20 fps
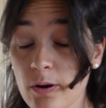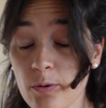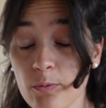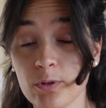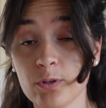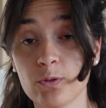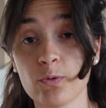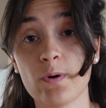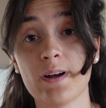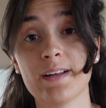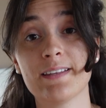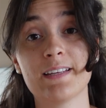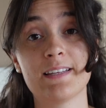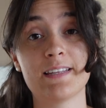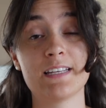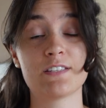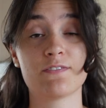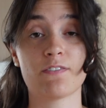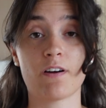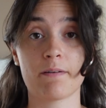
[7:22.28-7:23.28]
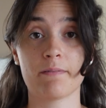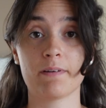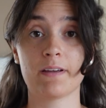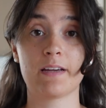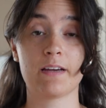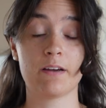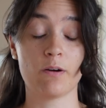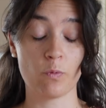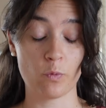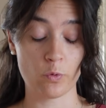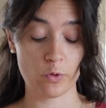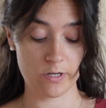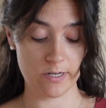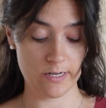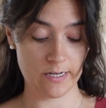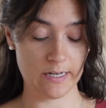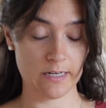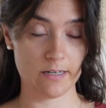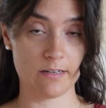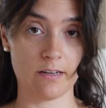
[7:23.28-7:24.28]
I want to add that this fabric would
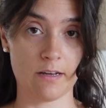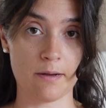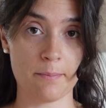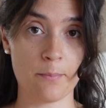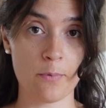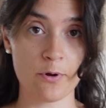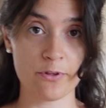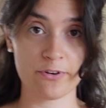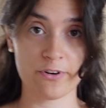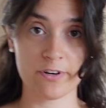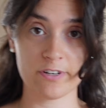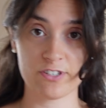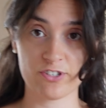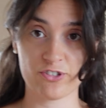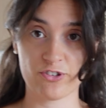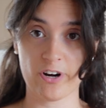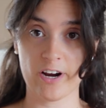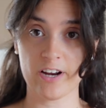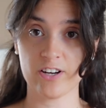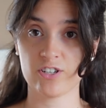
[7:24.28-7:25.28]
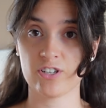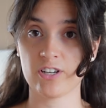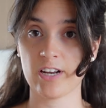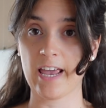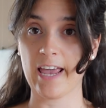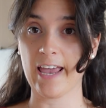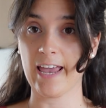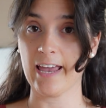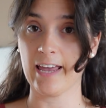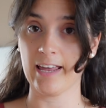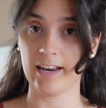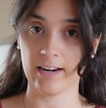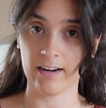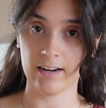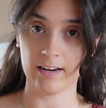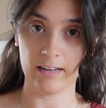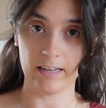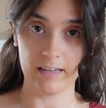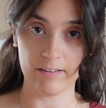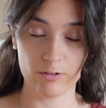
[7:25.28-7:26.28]
need a moderate stretch,
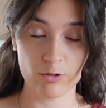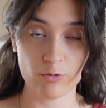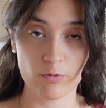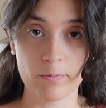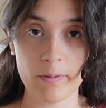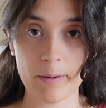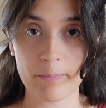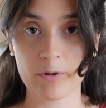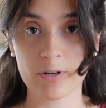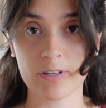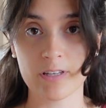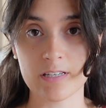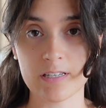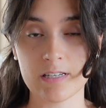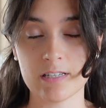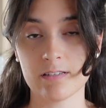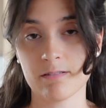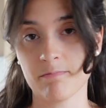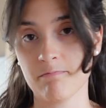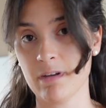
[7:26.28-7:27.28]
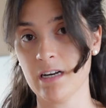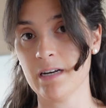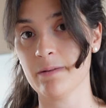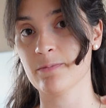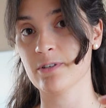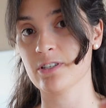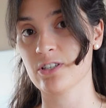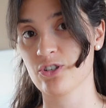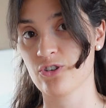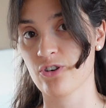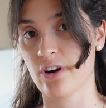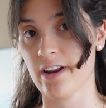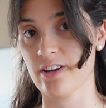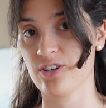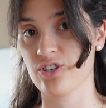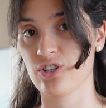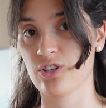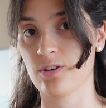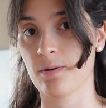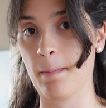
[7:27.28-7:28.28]
and if you remember, this is a minimal
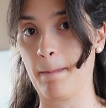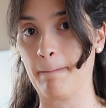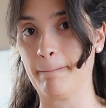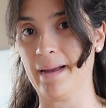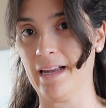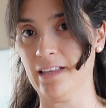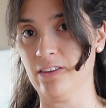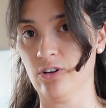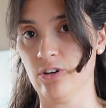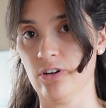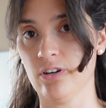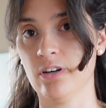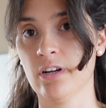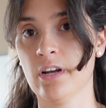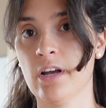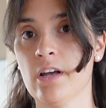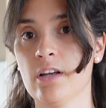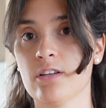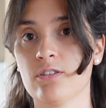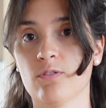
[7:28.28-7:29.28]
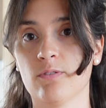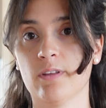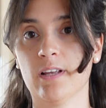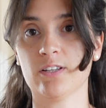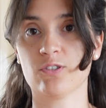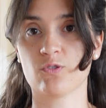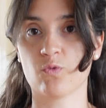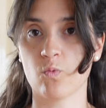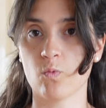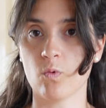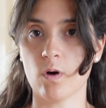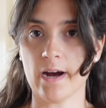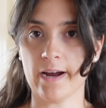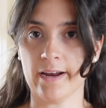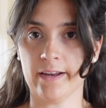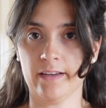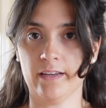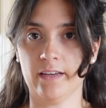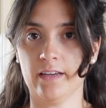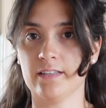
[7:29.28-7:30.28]
stretch pattern. So that's
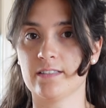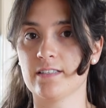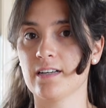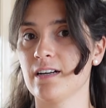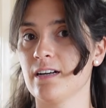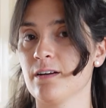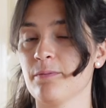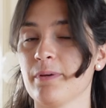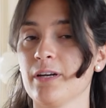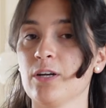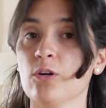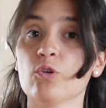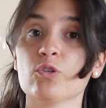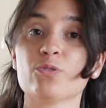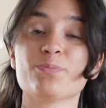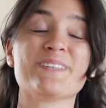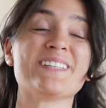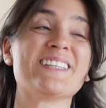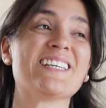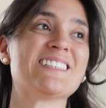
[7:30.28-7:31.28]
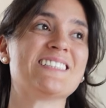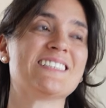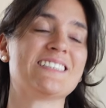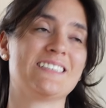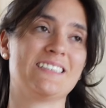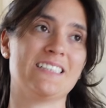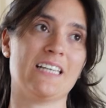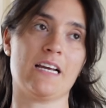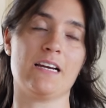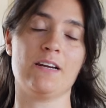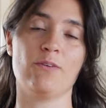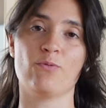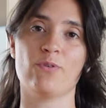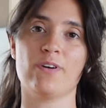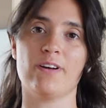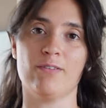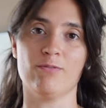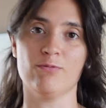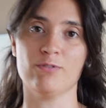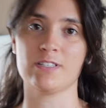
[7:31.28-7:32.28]
why it's a little bit loose, but that's exactly what
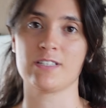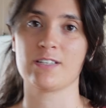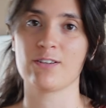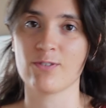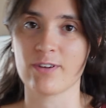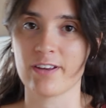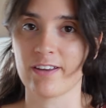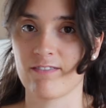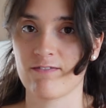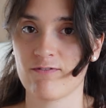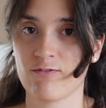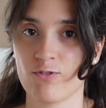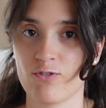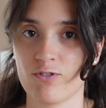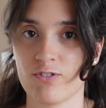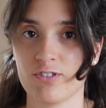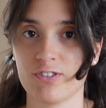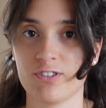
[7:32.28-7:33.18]
I was looking for.